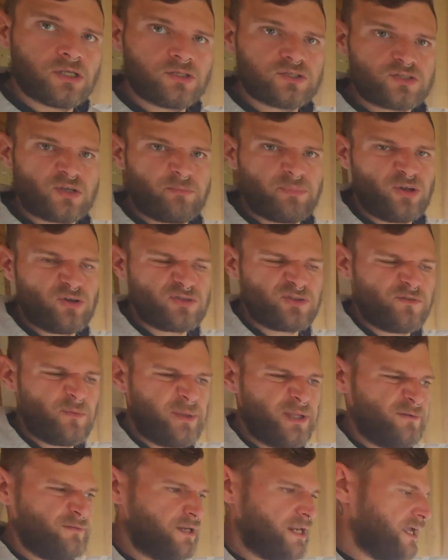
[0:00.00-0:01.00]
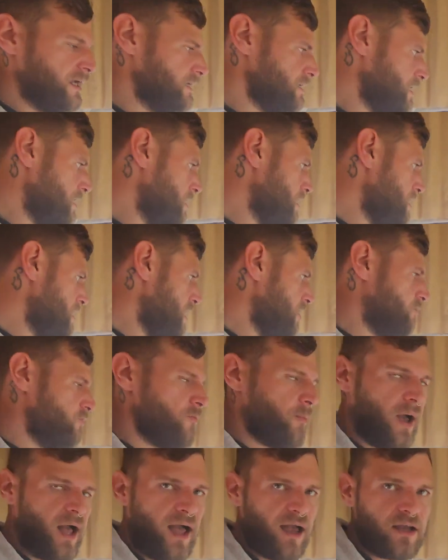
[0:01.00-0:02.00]
so that blocks off a bit of the light. If
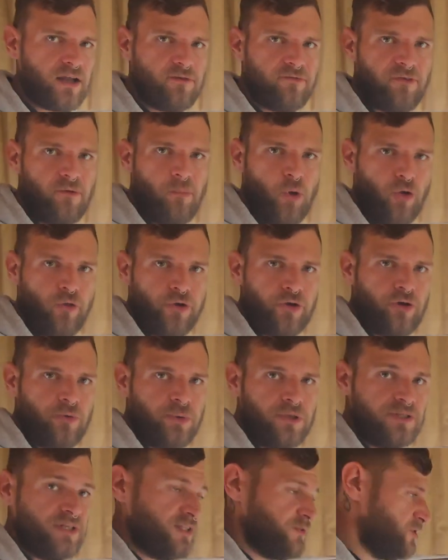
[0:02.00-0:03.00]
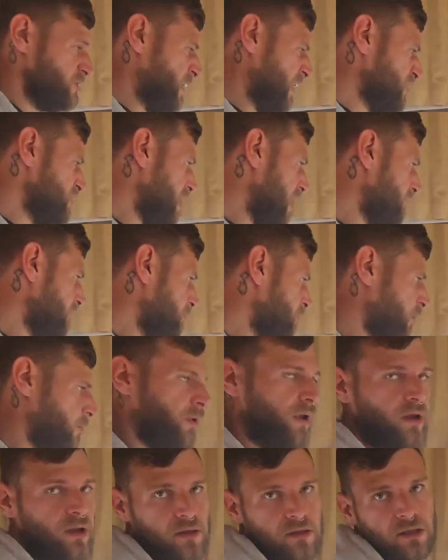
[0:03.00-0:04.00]
we're parking for more than a couple of days, we do actually have a
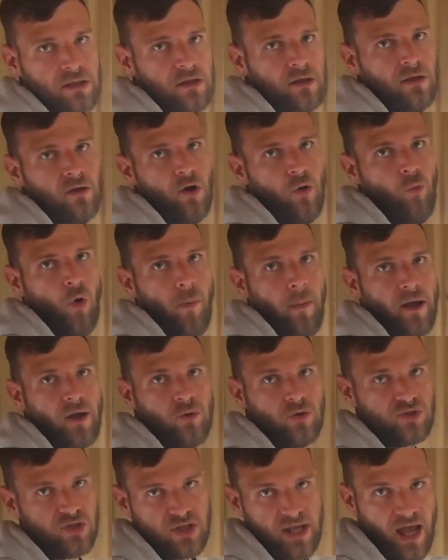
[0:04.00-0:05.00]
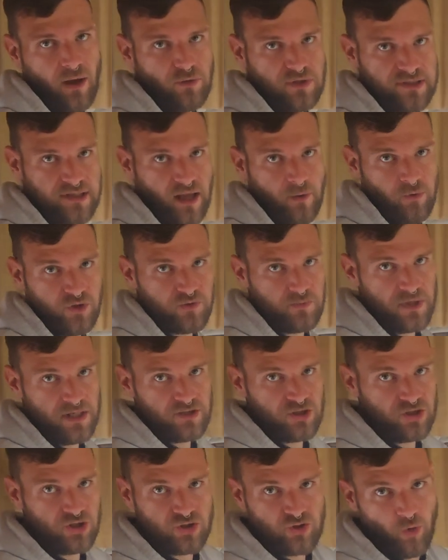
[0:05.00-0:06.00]
proper one that goes on the outside, which
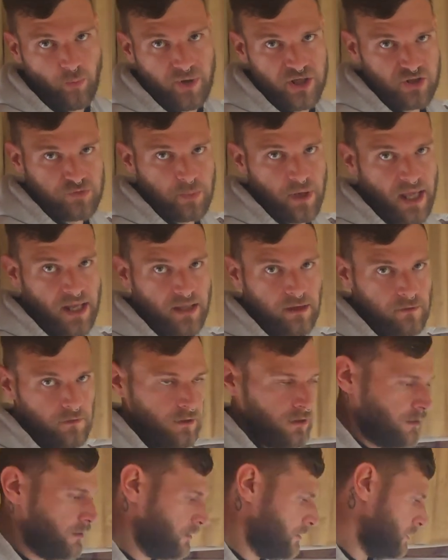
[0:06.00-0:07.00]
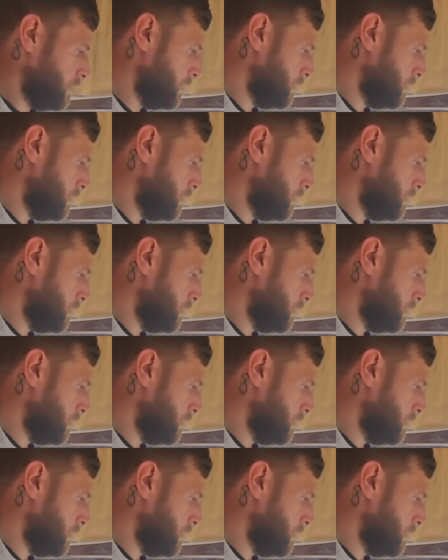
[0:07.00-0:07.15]
makes it just go pitch black in there.